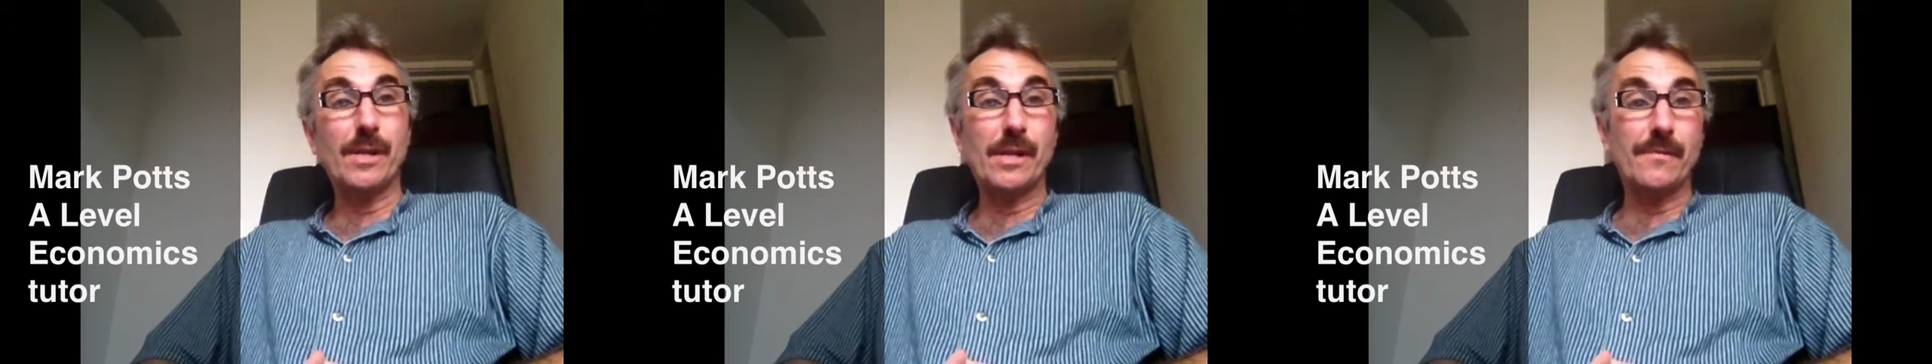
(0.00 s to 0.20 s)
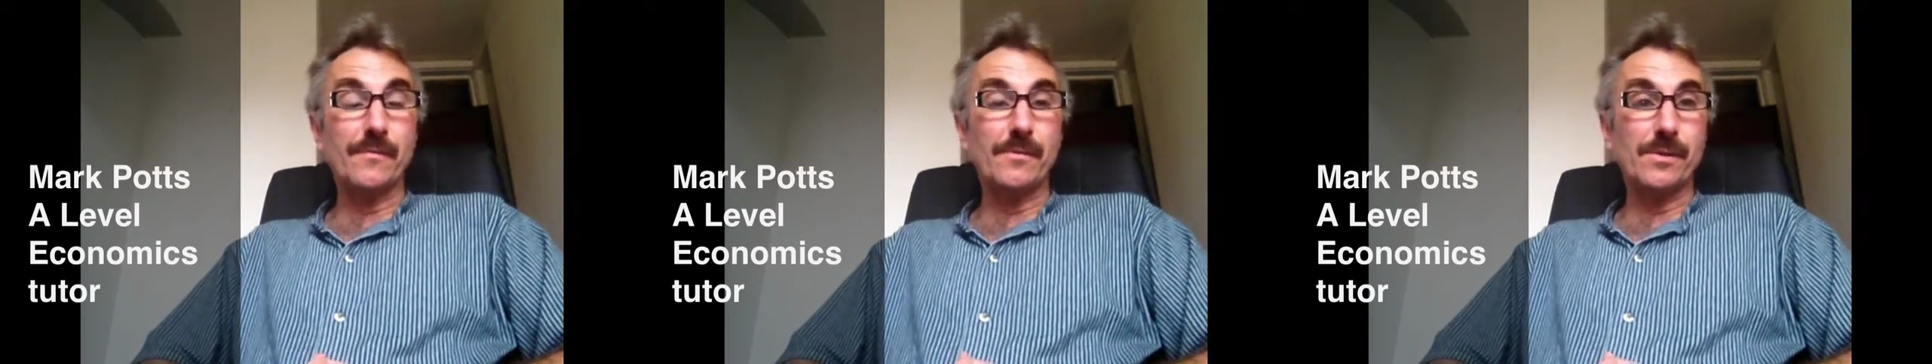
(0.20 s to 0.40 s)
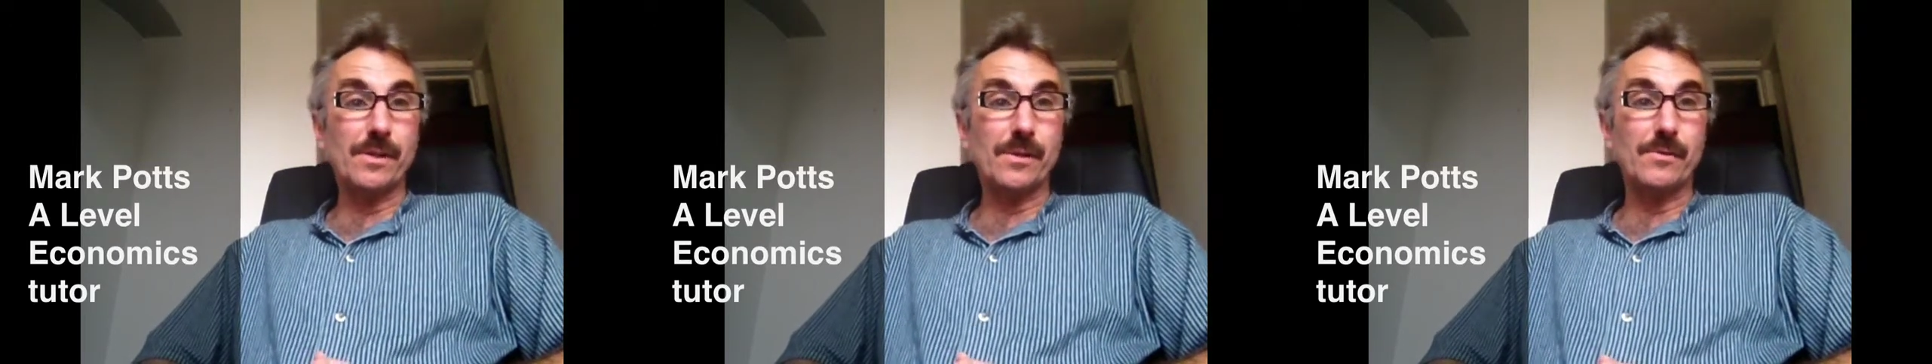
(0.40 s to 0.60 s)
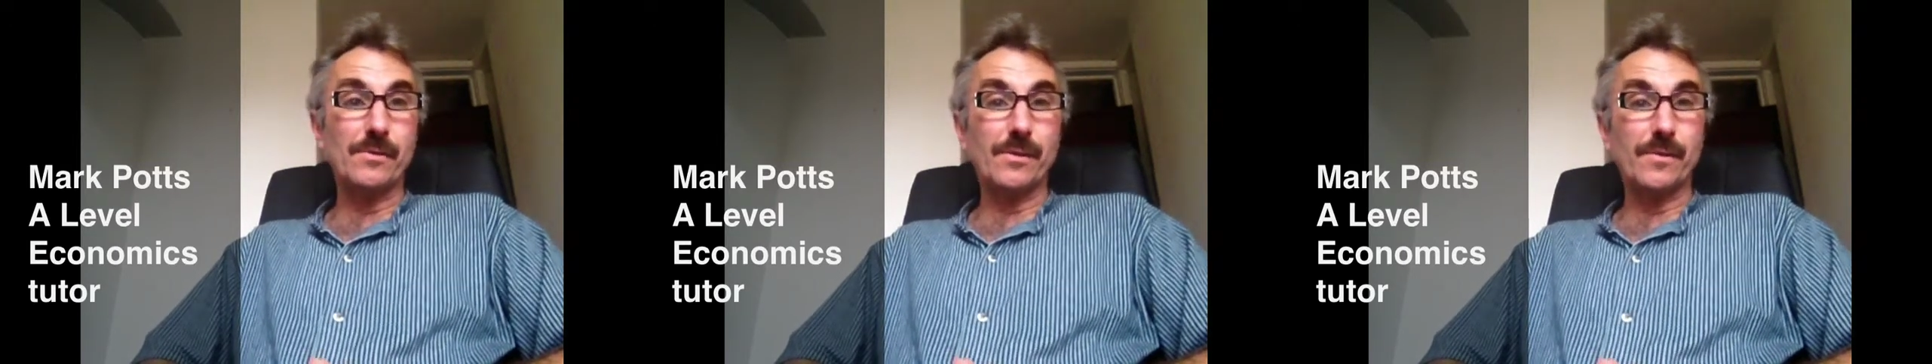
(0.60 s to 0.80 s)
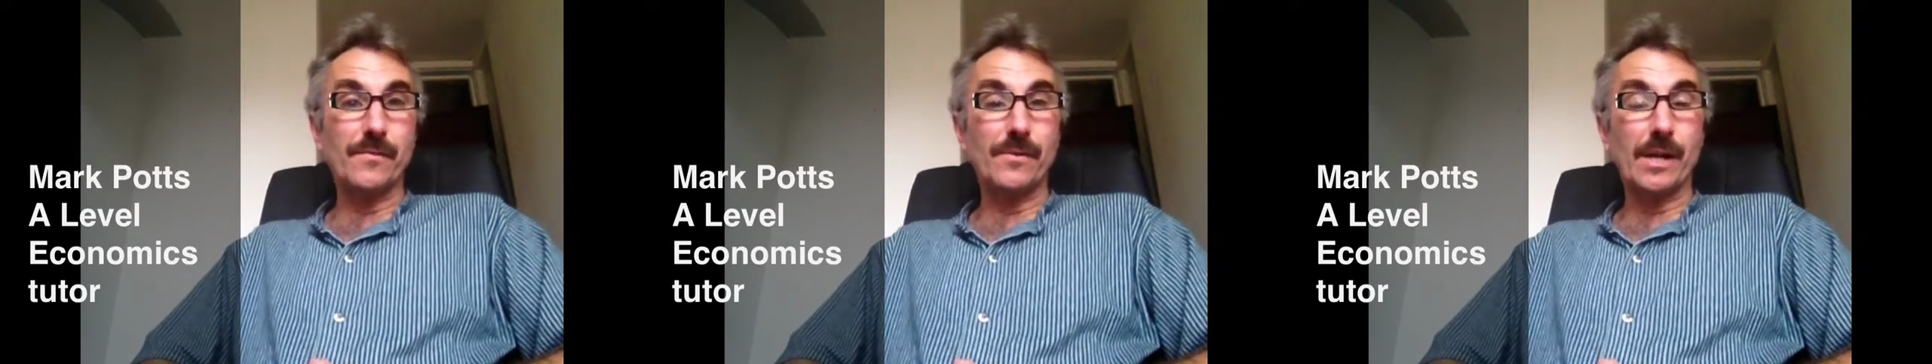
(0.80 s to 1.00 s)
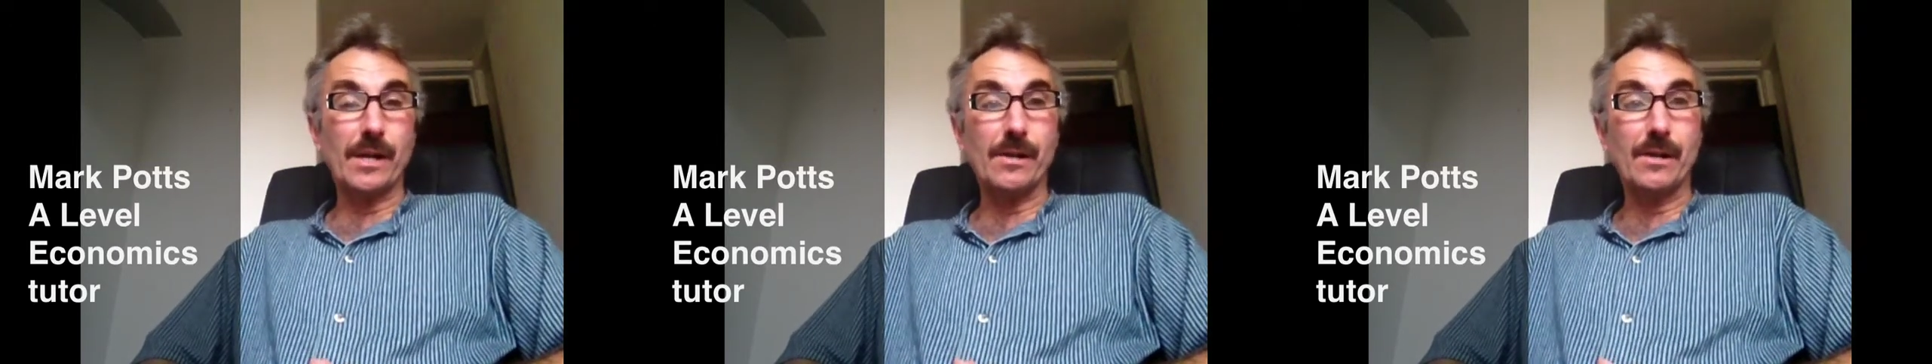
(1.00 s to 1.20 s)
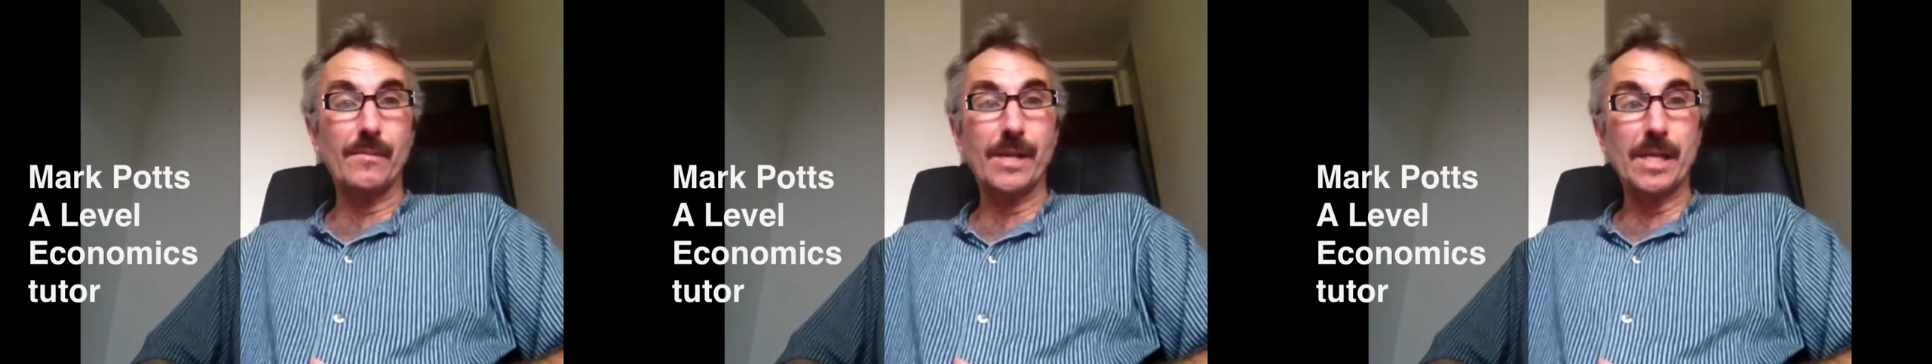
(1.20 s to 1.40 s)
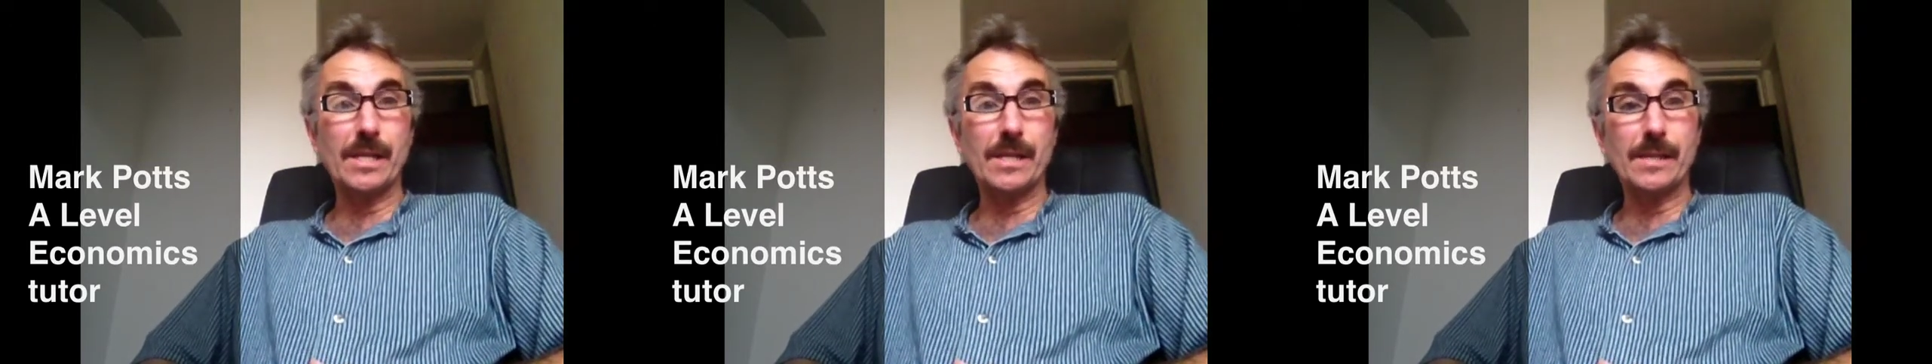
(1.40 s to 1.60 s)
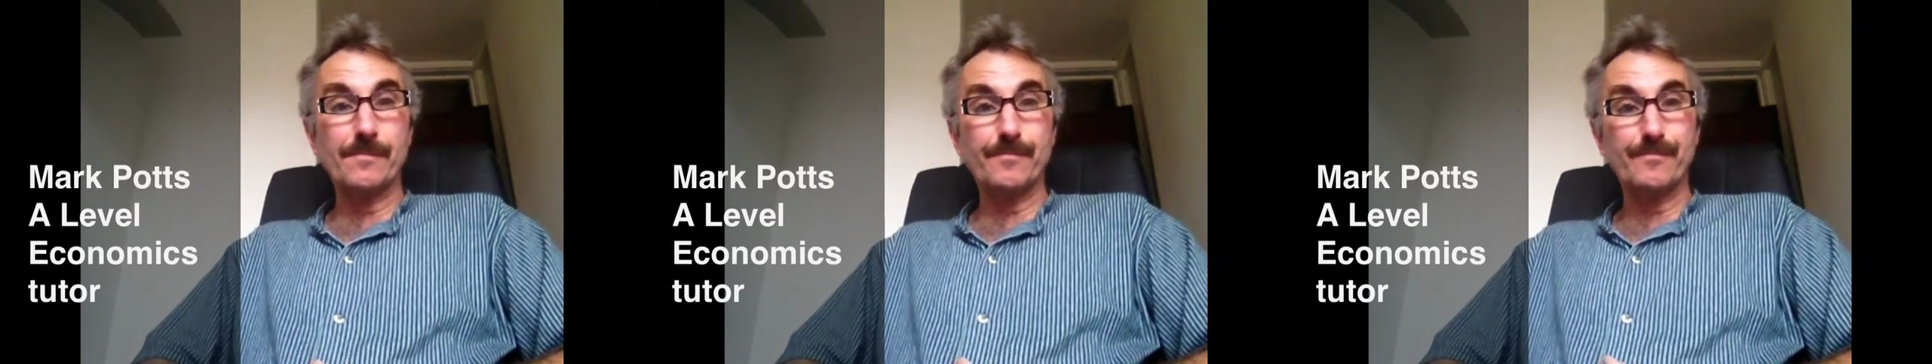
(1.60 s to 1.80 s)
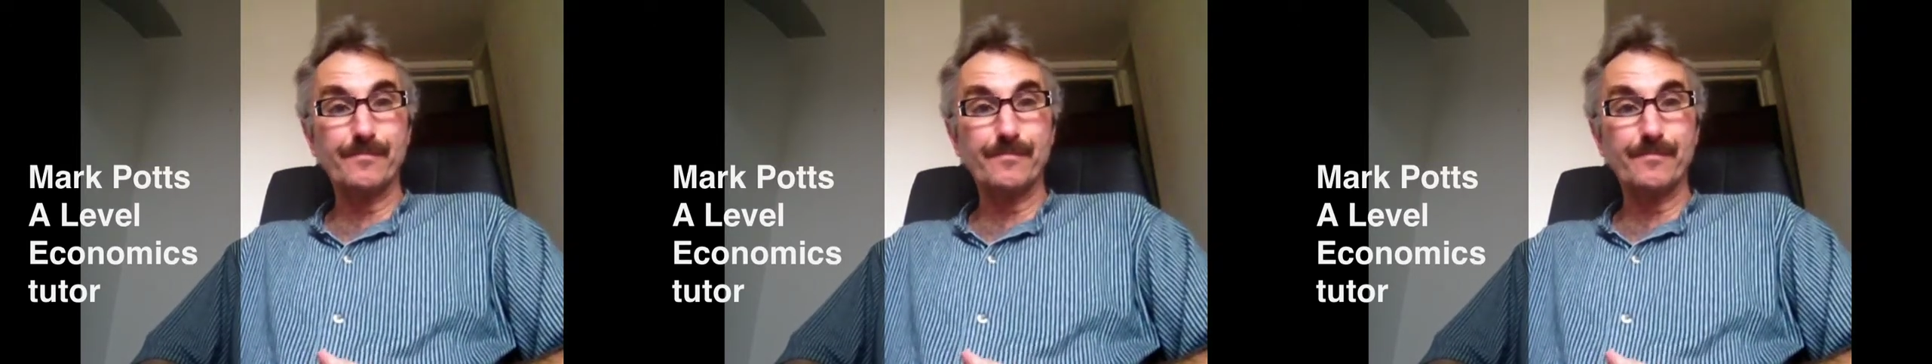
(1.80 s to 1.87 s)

different schools for economics.